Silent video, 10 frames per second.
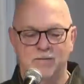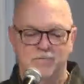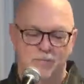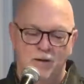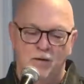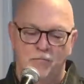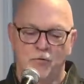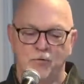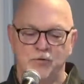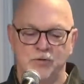at
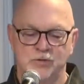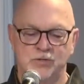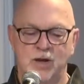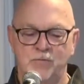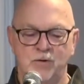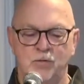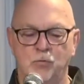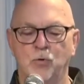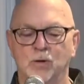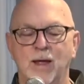verses
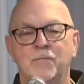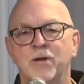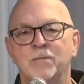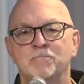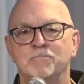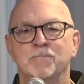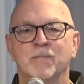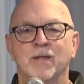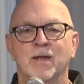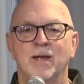7 through
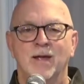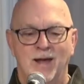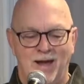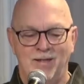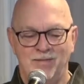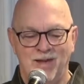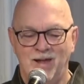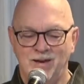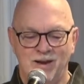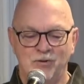11
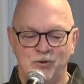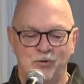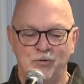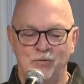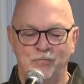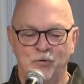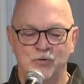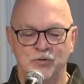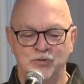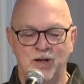and then into
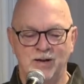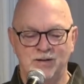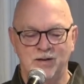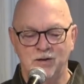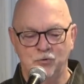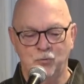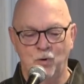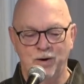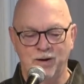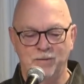verses 19
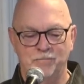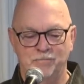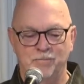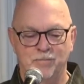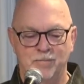and 20.